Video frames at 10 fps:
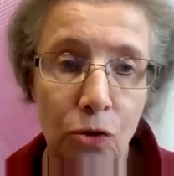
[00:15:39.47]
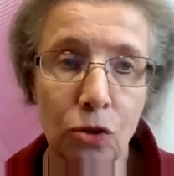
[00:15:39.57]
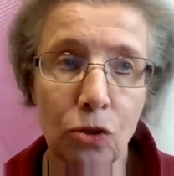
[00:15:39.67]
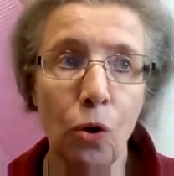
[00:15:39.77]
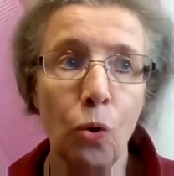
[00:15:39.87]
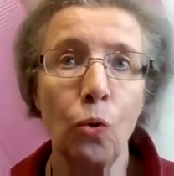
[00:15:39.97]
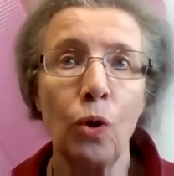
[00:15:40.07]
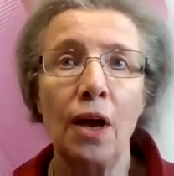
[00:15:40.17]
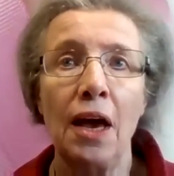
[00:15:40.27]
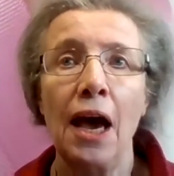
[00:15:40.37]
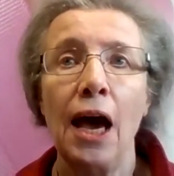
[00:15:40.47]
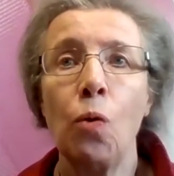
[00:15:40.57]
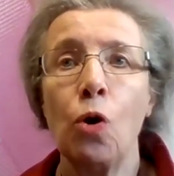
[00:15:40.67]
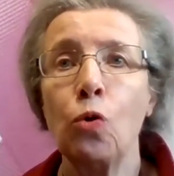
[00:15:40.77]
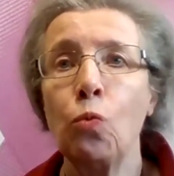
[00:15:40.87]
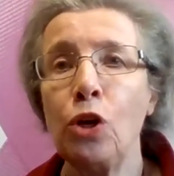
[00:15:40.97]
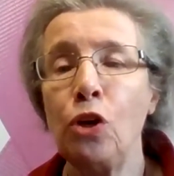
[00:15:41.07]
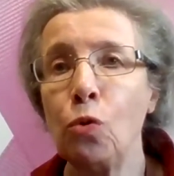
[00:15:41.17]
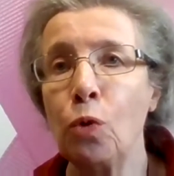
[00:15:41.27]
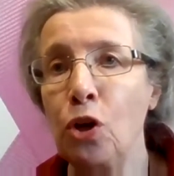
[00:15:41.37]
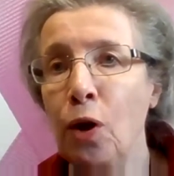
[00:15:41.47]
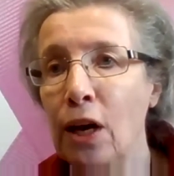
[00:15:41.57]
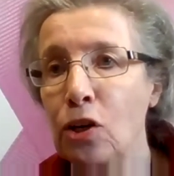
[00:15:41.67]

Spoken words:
So how old were you when you had